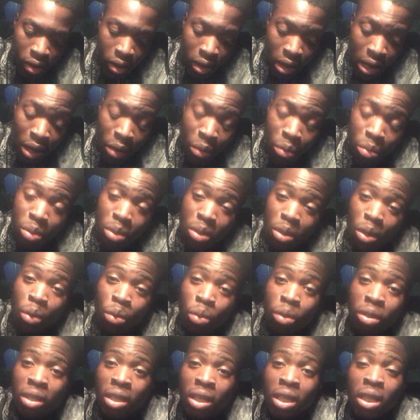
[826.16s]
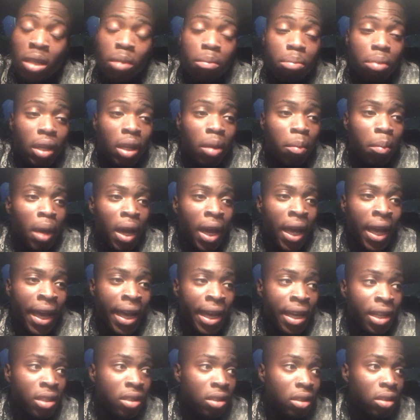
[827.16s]
I was so deep in my
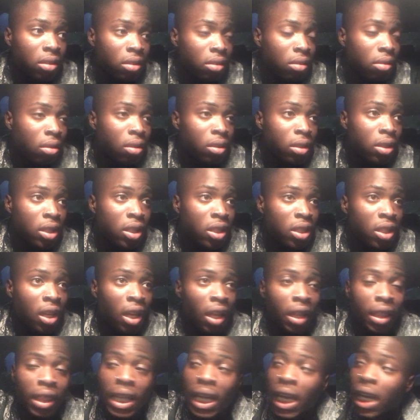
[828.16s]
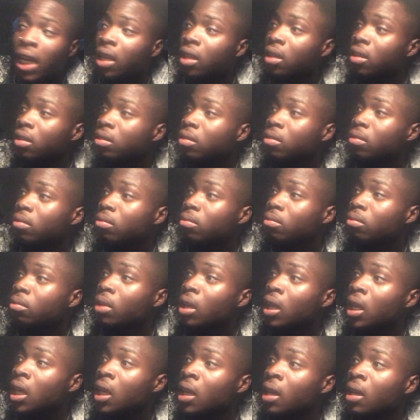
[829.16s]
head that
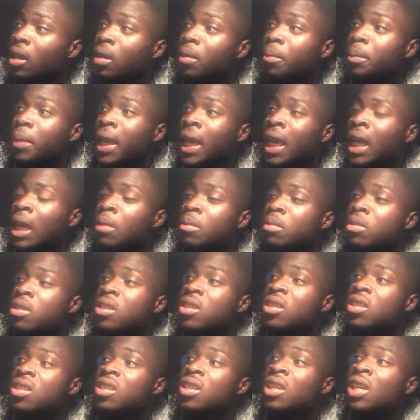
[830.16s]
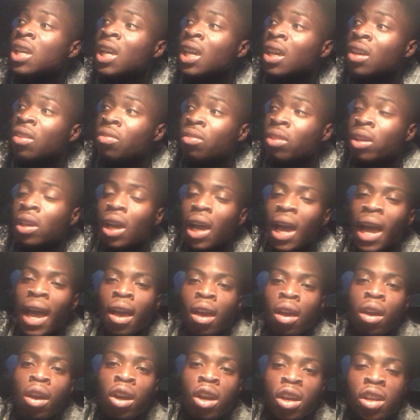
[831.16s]
it became scary. I
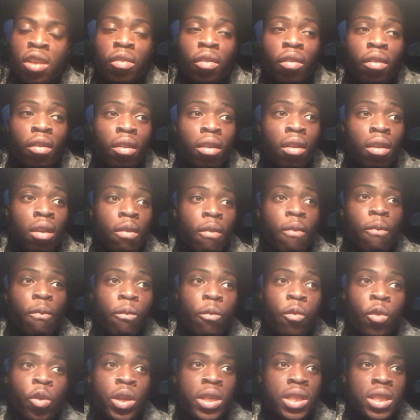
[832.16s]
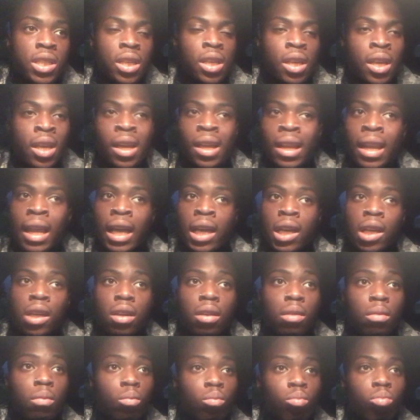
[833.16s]
heard voice, like,
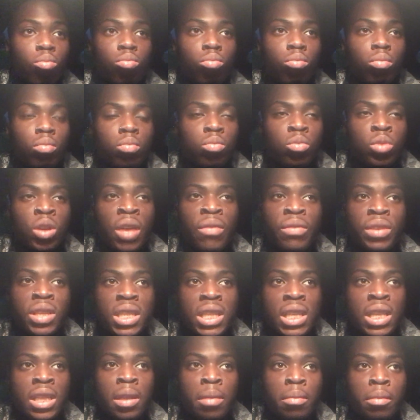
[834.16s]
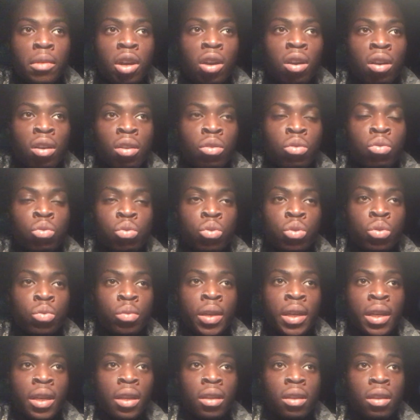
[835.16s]
you ever seen them cartoons
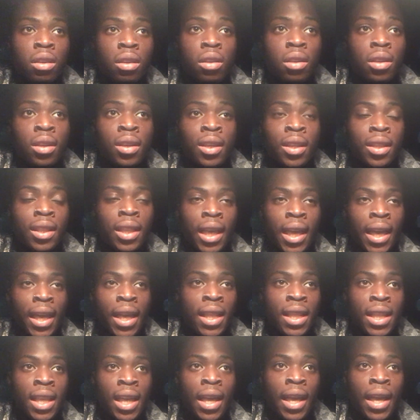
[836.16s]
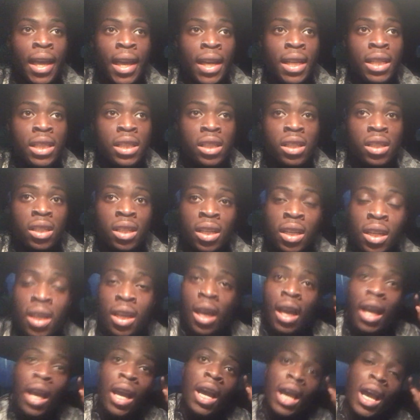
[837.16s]
where they're in their head
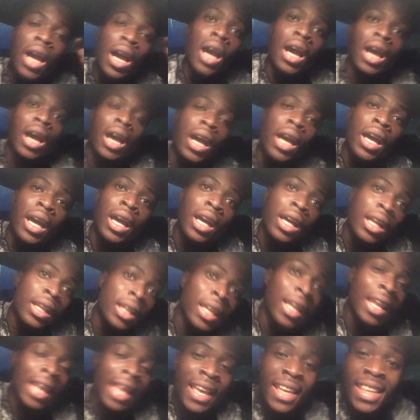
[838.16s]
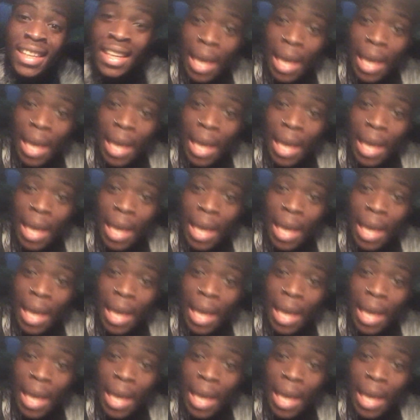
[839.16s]
and they're like,